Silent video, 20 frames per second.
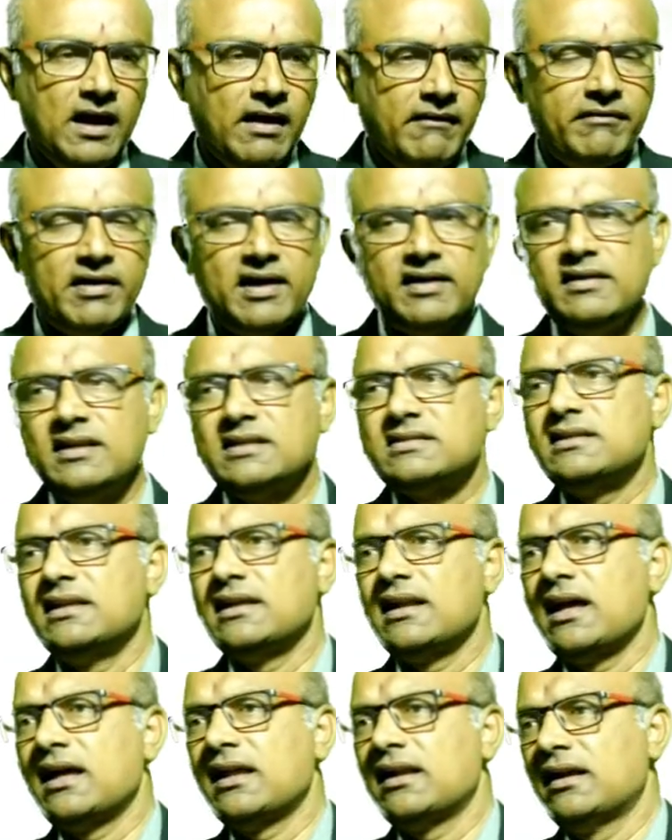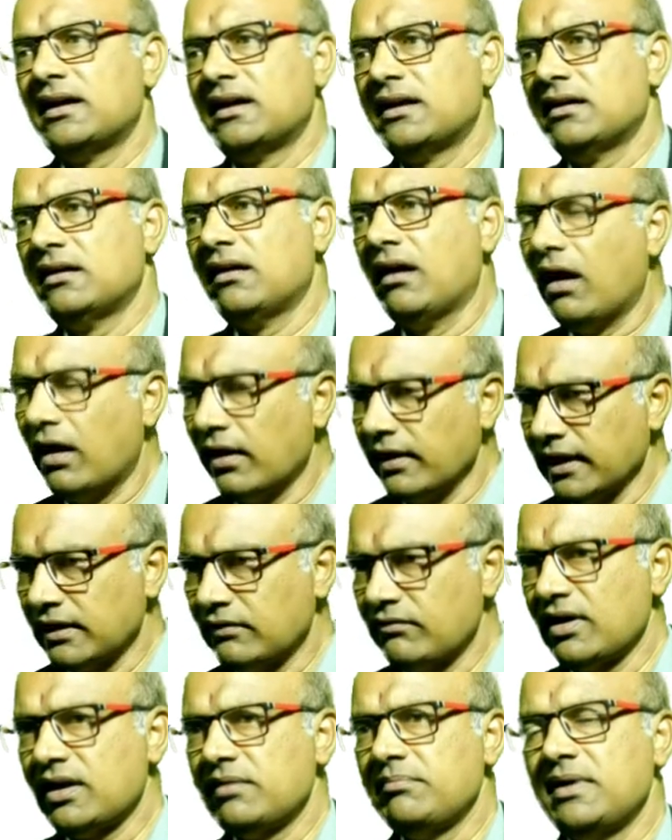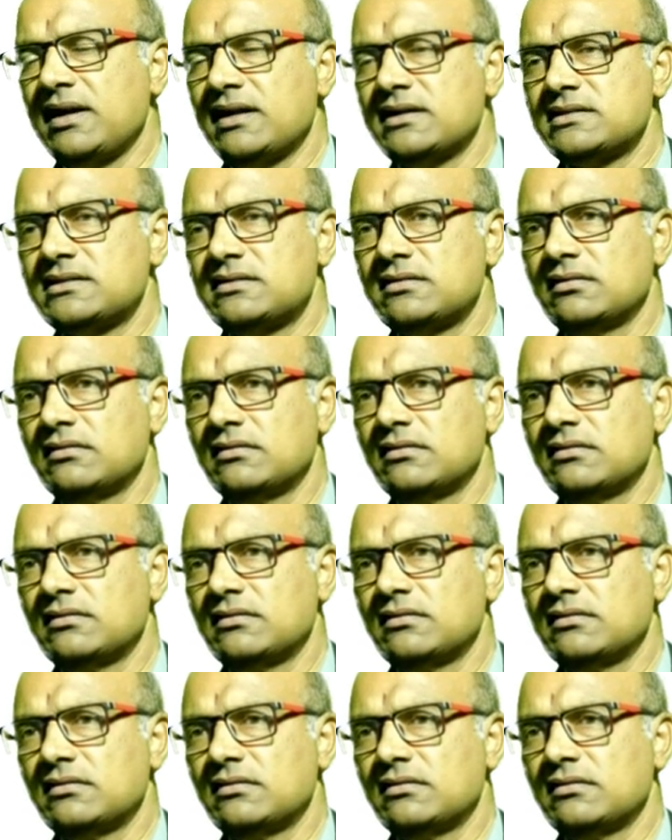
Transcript: For this, there are requirements,